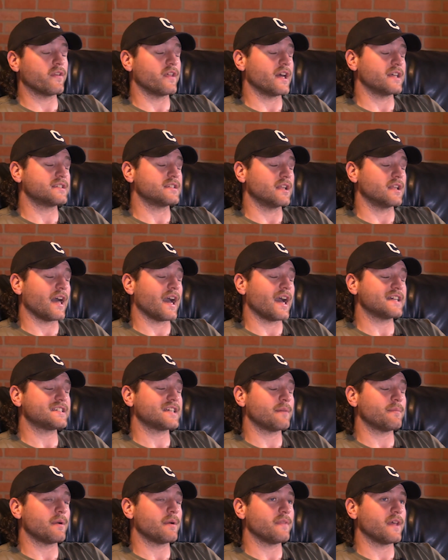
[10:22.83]
whether that's the
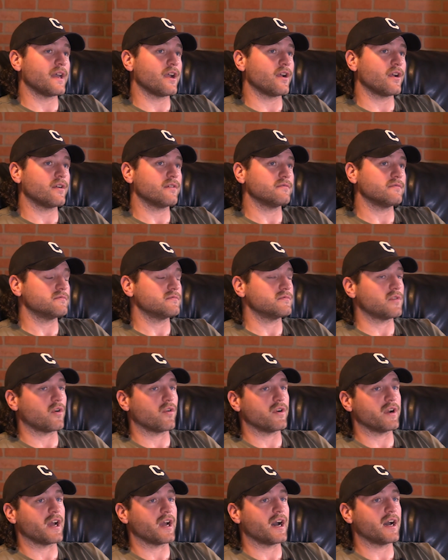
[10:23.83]
last time I'm there
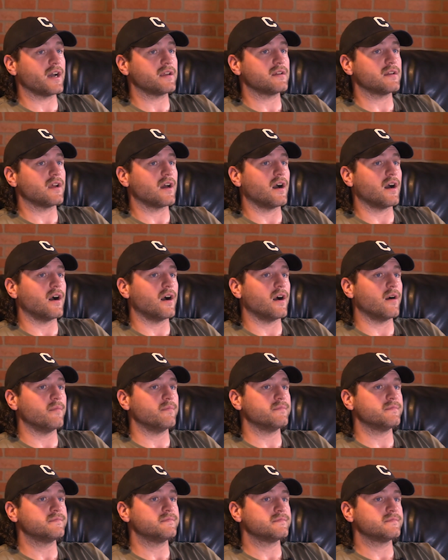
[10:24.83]
or not,
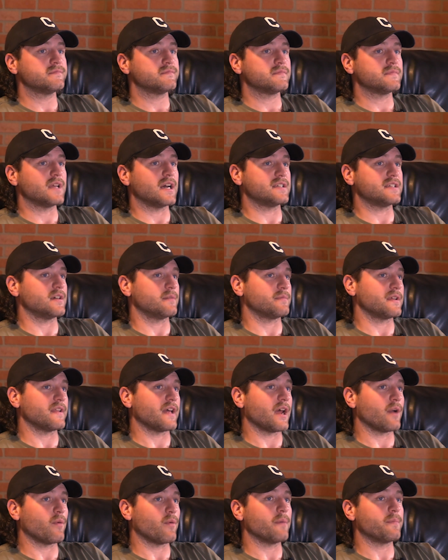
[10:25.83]
that's
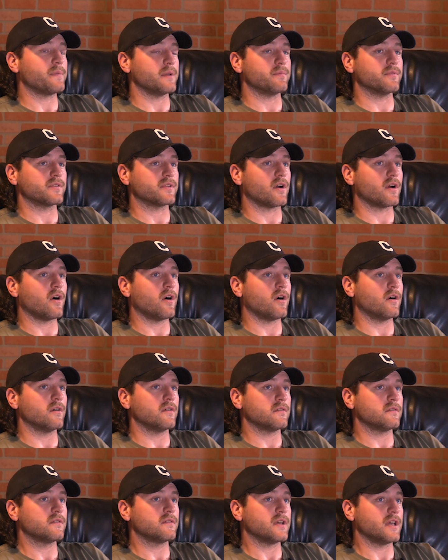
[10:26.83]
something that I want people to
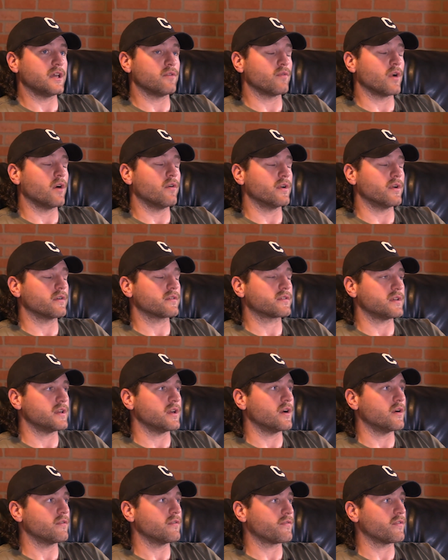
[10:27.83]
all in
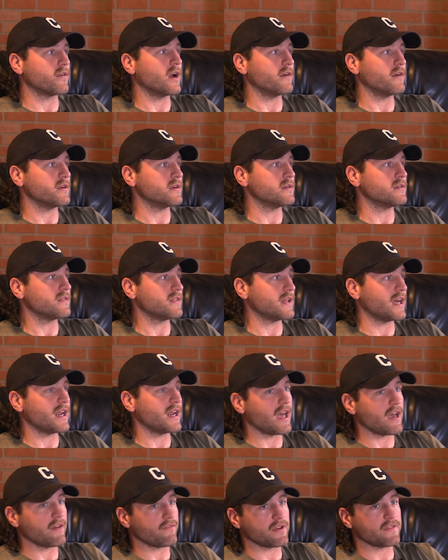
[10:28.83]
Roanoke to know forever,
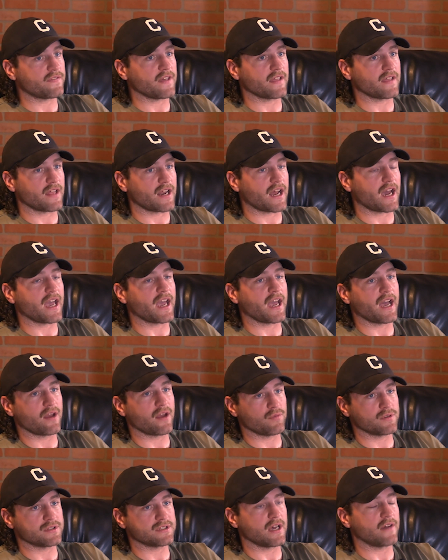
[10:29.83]
that everything that I
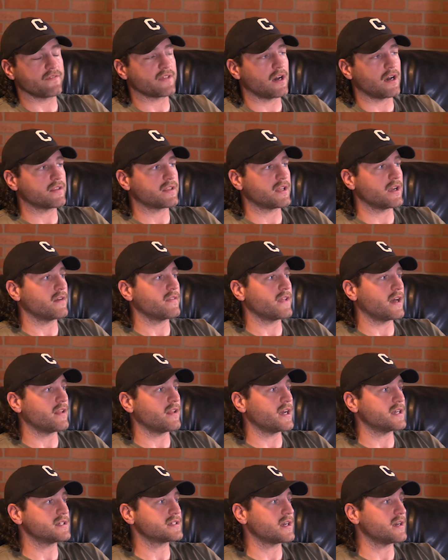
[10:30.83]
had was left out there
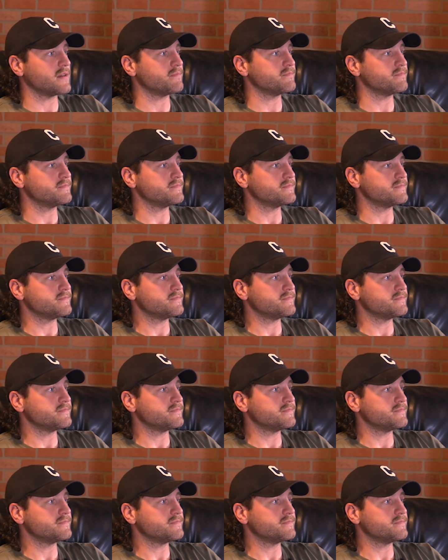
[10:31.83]
in that last game.